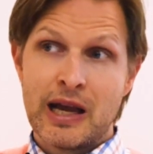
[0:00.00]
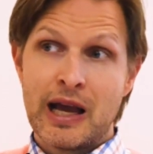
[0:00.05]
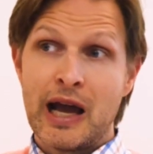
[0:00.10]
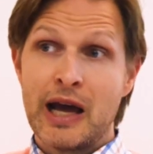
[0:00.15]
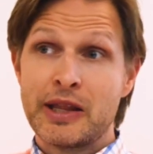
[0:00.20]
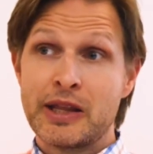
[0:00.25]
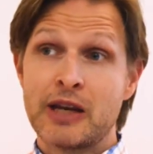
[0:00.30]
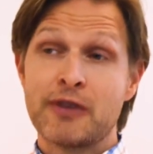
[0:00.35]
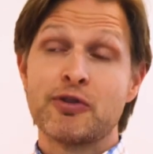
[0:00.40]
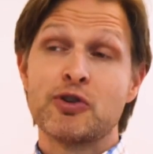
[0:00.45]

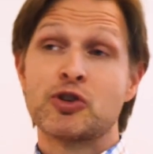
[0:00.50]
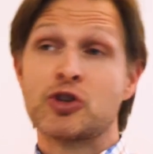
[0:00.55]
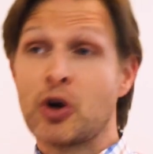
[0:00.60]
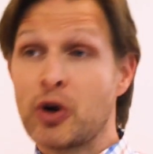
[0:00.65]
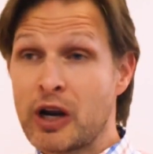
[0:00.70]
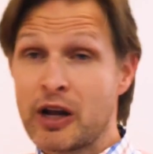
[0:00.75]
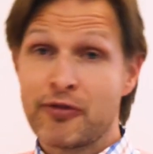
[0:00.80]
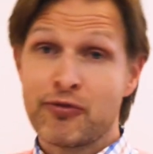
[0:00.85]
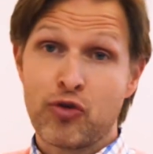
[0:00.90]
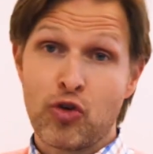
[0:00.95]
and then if you
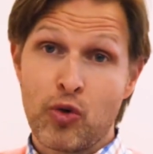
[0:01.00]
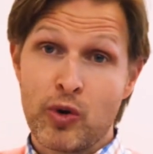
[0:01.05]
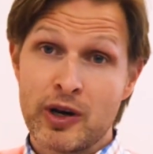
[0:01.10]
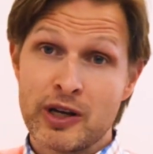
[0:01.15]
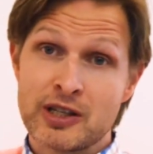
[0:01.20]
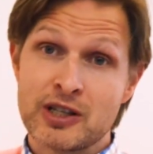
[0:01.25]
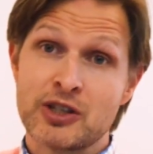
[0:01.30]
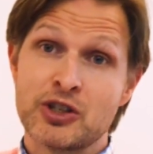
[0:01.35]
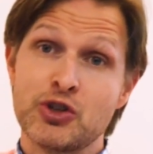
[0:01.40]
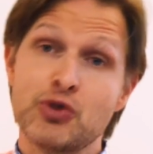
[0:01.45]
don't have 4
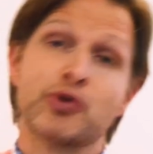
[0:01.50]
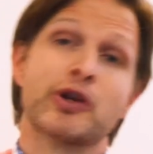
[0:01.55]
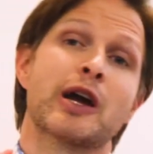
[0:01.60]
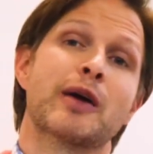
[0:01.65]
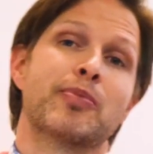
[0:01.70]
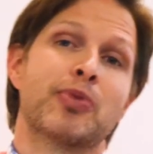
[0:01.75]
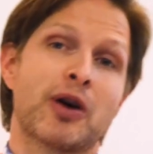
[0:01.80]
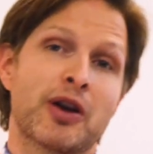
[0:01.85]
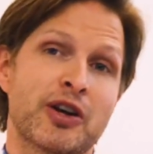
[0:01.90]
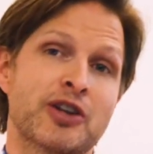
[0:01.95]
witnesses, you
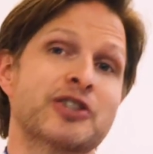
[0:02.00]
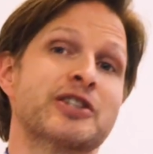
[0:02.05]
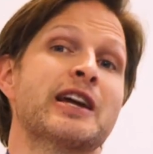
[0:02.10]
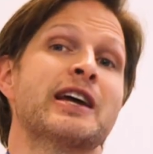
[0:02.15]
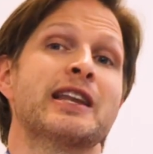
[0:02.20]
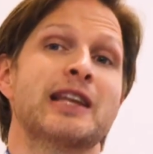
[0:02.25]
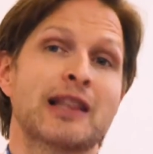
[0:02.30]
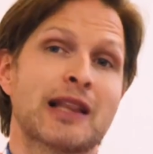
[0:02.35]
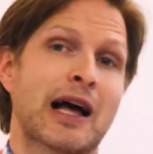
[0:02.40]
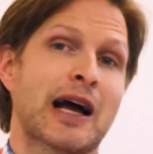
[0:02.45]
get punished
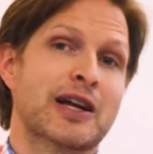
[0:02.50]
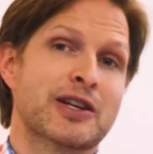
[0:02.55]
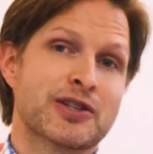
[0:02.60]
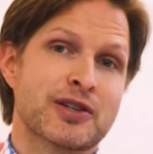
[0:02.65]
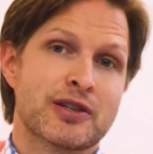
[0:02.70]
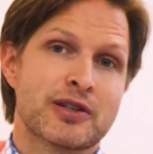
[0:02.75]
80 lashes.